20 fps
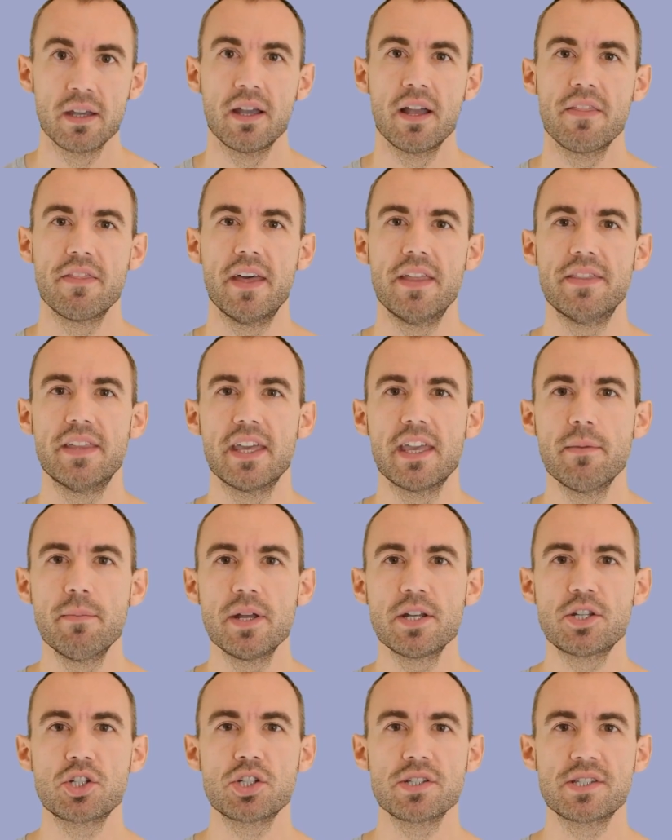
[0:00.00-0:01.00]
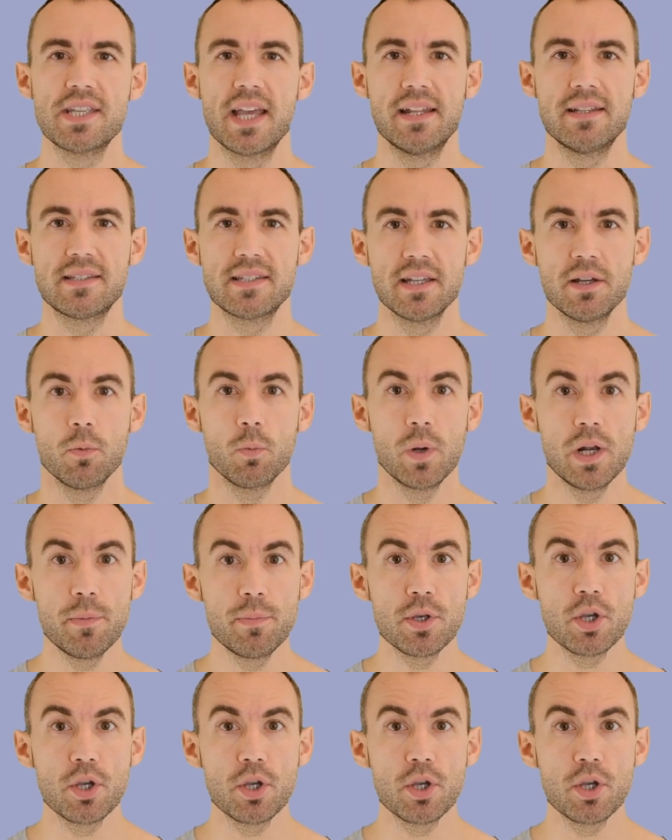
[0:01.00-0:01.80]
then the image center will be